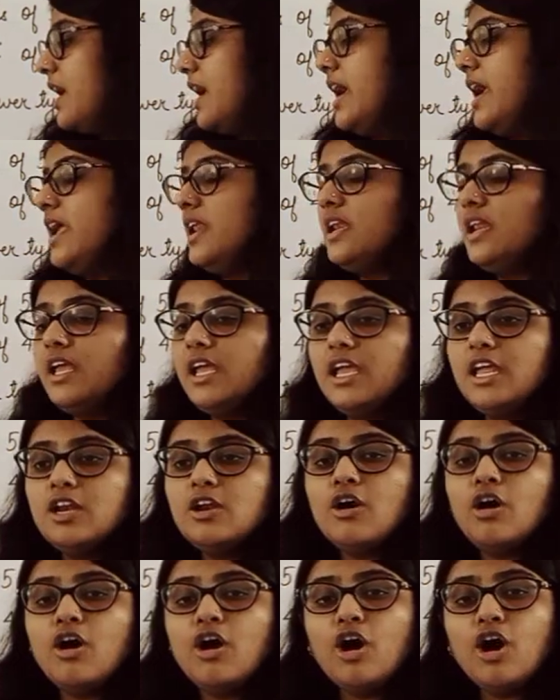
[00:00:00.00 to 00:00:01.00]
and
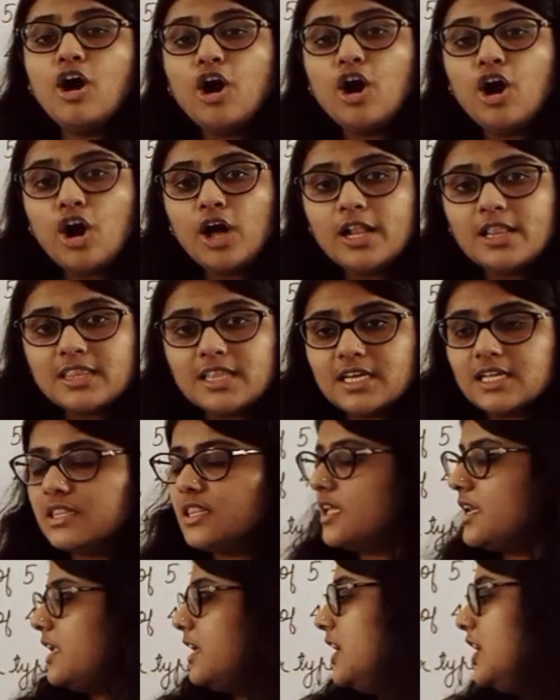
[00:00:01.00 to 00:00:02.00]
in all the
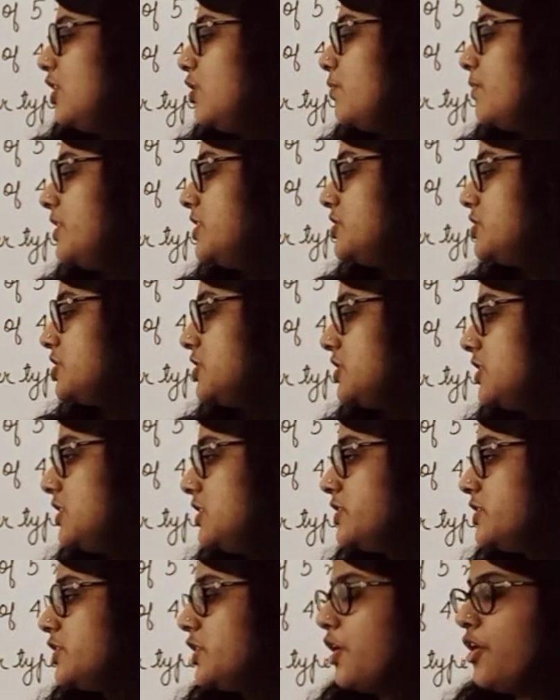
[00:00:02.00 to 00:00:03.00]
3
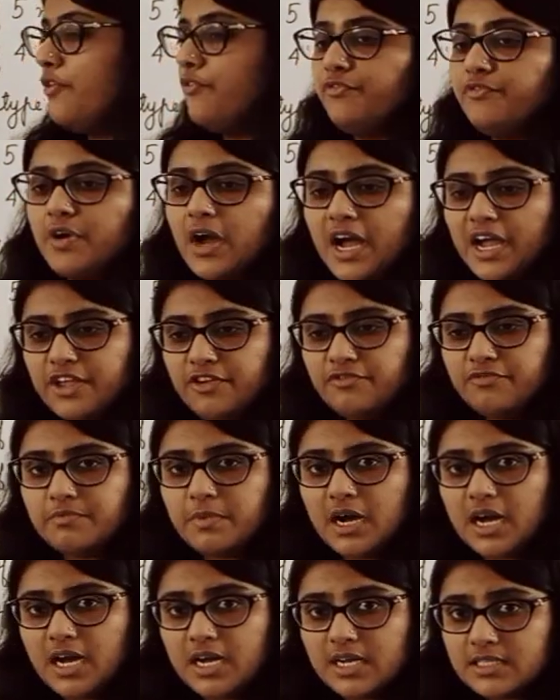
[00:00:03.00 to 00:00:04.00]
questions of 5
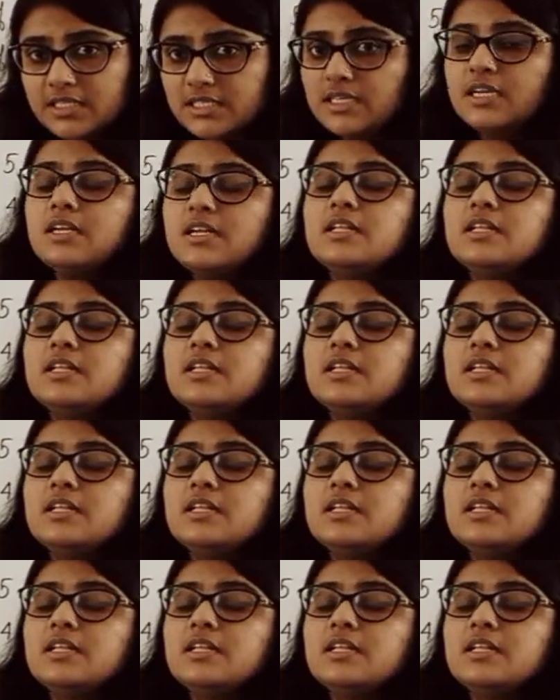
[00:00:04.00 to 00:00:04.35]
marks